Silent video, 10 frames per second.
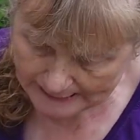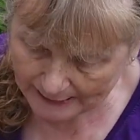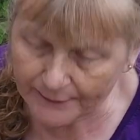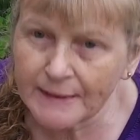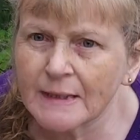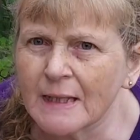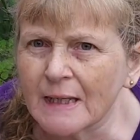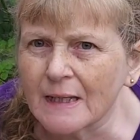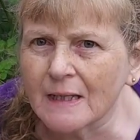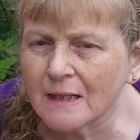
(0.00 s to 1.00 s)
Now in
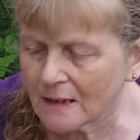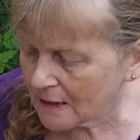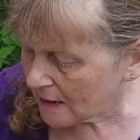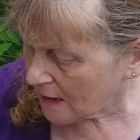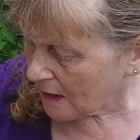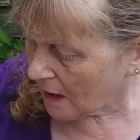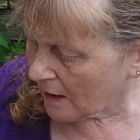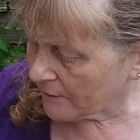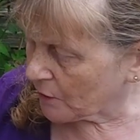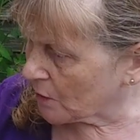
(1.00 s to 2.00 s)
here
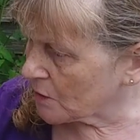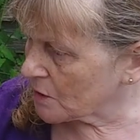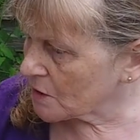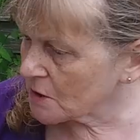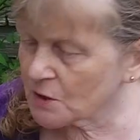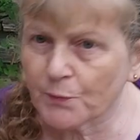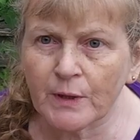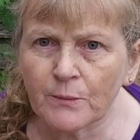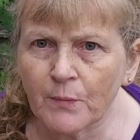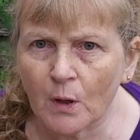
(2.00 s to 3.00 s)
I've got
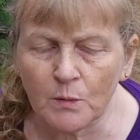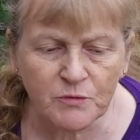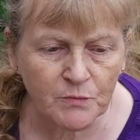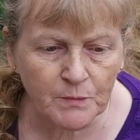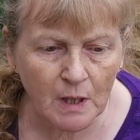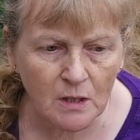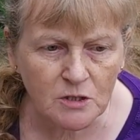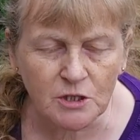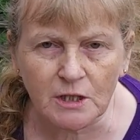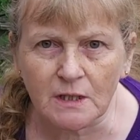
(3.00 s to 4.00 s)
spring bulbs from
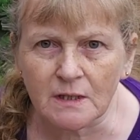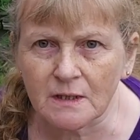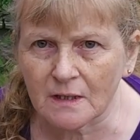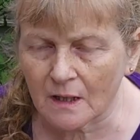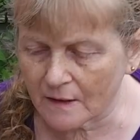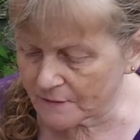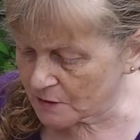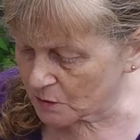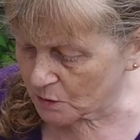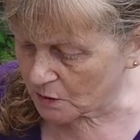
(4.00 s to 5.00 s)
last year that I've
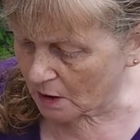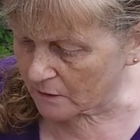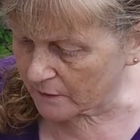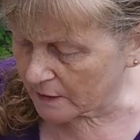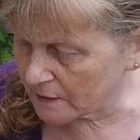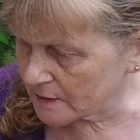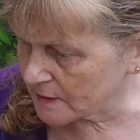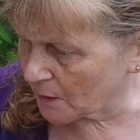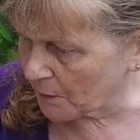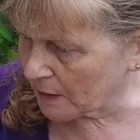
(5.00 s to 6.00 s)
stored over
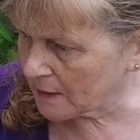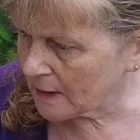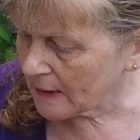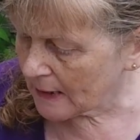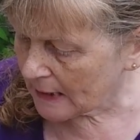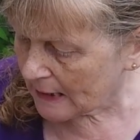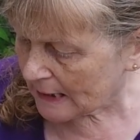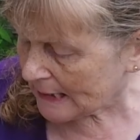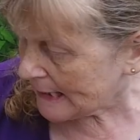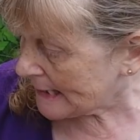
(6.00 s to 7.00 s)
summer,
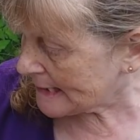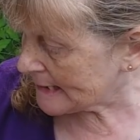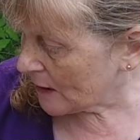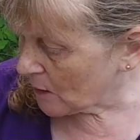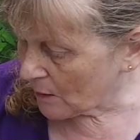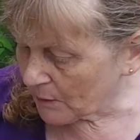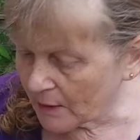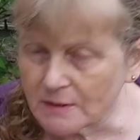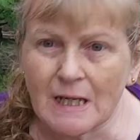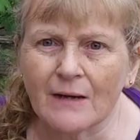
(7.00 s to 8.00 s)
so I'm
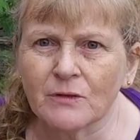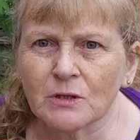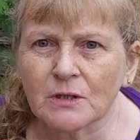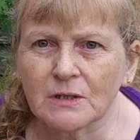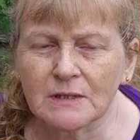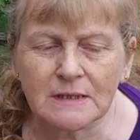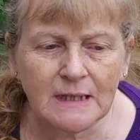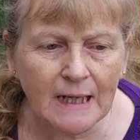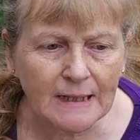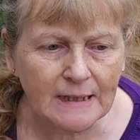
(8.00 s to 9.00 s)
going to have a look
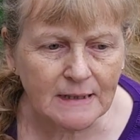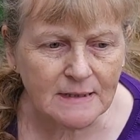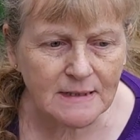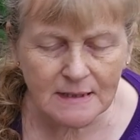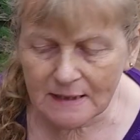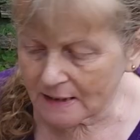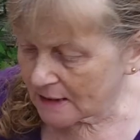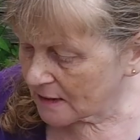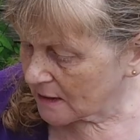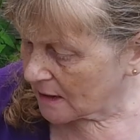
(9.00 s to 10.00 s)
today and
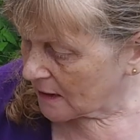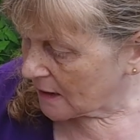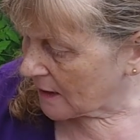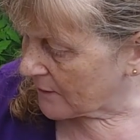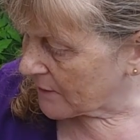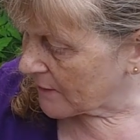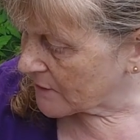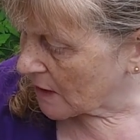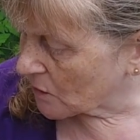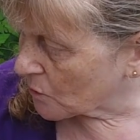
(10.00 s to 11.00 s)
see if they've
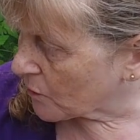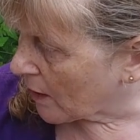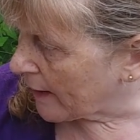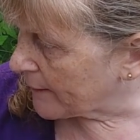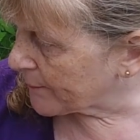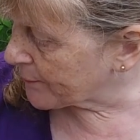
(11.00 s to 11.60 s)
done all right.